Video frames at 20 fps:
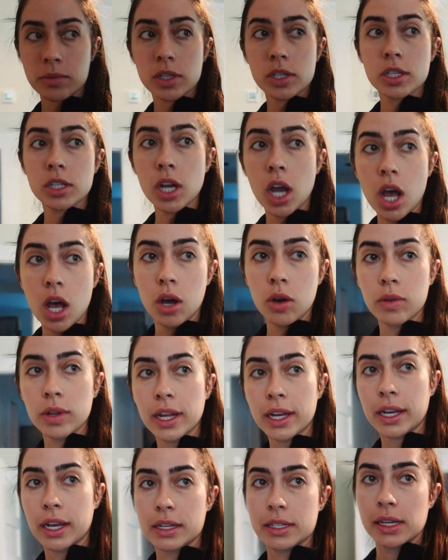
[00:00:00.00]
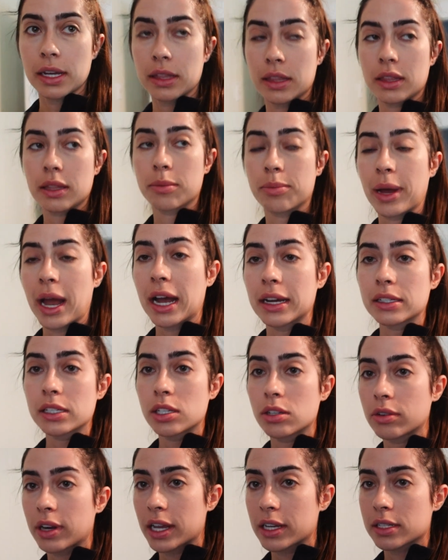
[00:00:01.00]
So, like I said, the
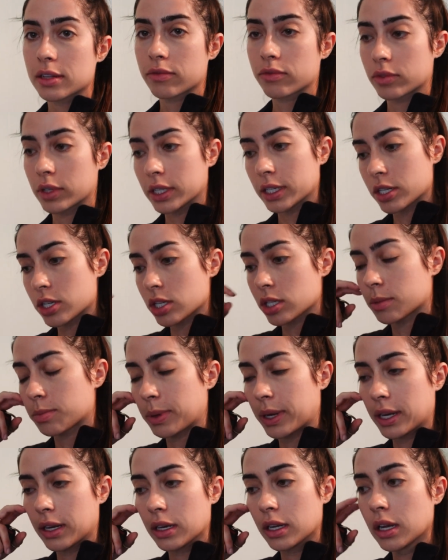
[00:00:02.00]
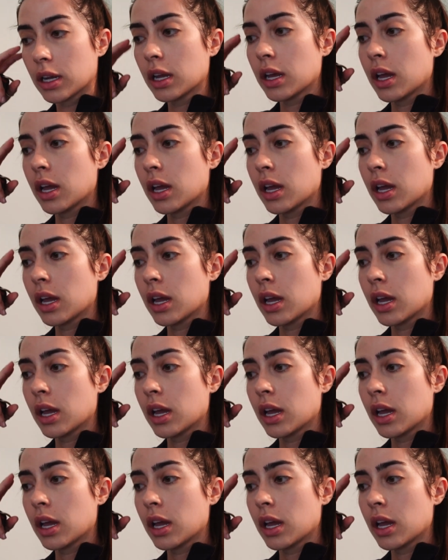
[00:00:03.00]
past two days have really just been